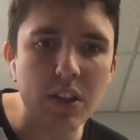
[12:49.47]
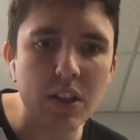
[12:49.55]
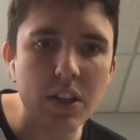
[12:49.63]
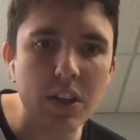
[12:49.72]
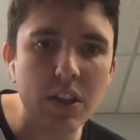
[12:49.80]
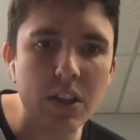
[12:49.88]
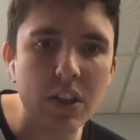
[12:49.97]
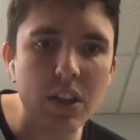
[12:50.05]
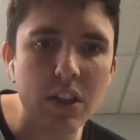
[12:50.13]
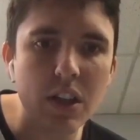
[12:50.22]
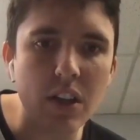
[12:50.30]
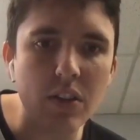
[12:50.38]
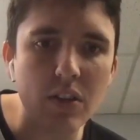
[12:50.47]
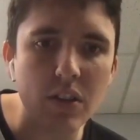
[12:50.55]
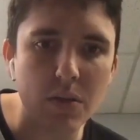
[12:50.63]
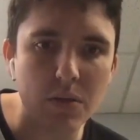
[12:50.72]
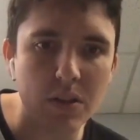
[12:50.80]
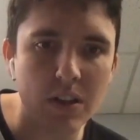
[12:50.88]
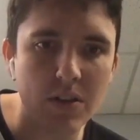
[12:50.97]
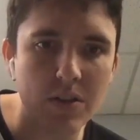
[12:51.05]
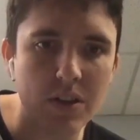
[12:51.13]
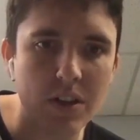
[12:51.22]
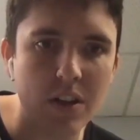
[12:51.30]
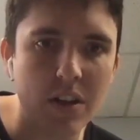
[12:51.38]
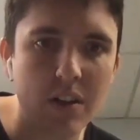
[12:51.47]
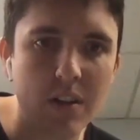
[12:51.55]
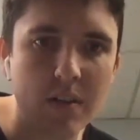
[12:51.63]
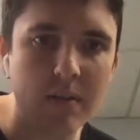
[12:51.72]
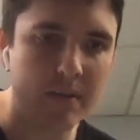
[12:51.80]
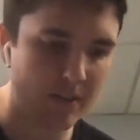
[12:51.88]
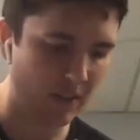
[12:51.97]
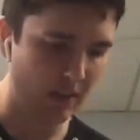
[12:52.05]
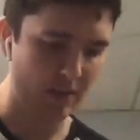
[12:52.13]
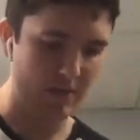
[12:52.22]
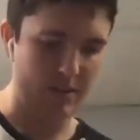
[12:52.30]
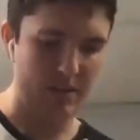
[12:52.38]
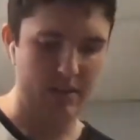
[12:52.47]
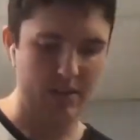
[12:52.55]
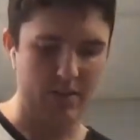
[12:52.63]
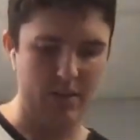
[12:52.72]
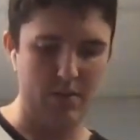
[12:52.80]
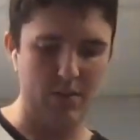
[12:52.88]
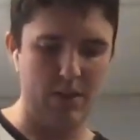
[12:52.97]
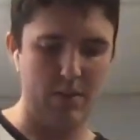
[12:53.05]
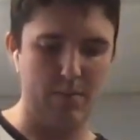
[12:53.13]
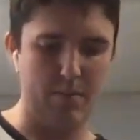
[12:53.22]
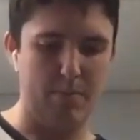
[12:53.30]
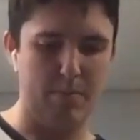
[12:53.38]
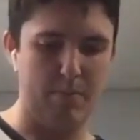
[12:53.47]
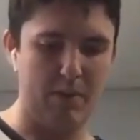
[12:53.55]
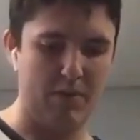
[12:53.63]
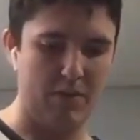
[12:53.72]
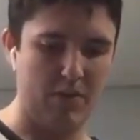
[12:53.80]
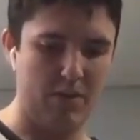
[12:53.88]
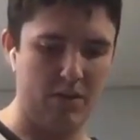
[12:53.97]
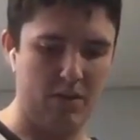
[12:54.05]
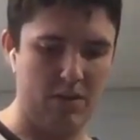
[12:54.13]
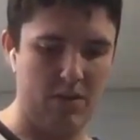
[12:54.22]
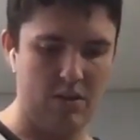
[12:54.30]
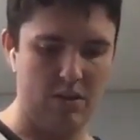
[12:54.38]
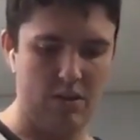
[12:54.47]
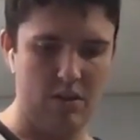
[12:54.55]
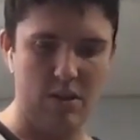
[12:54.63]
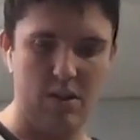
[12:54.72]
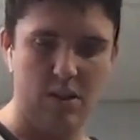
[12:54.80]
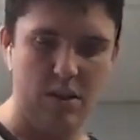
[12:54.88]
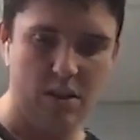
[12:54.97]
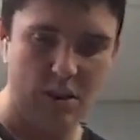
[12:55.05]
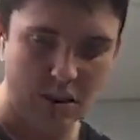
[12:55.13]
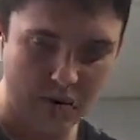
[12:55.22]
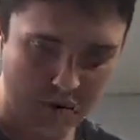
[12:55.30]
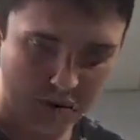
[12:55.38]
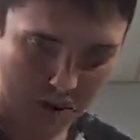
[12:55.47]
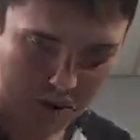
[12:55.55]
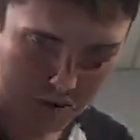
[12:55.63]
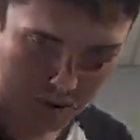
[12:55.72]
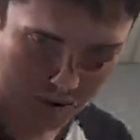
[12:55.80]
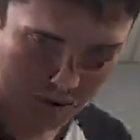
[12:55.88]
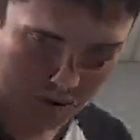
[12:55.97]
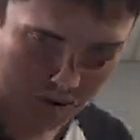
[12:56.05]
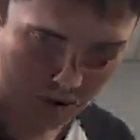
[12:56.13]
Yes, sequencing tether is not needed. We need the sequencing buffer. Flush buffer, the